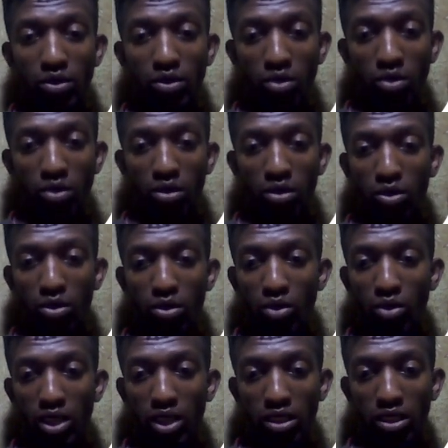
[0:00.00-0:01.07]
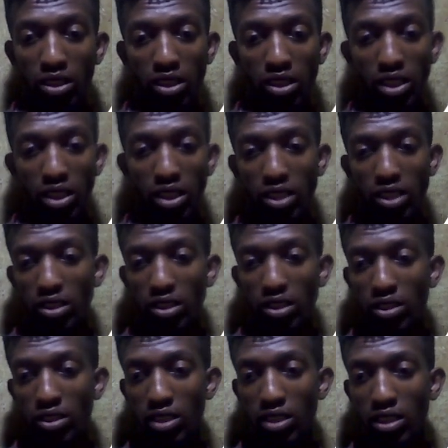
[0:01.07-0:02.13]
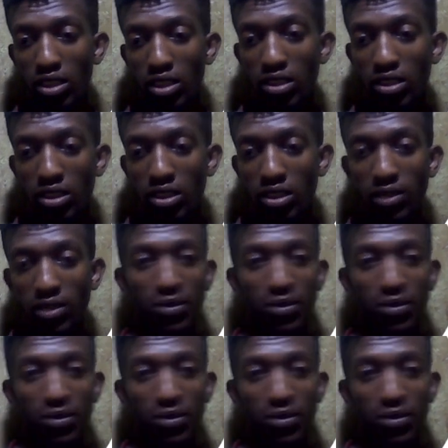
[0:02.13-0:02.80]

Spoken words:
You go to 1996.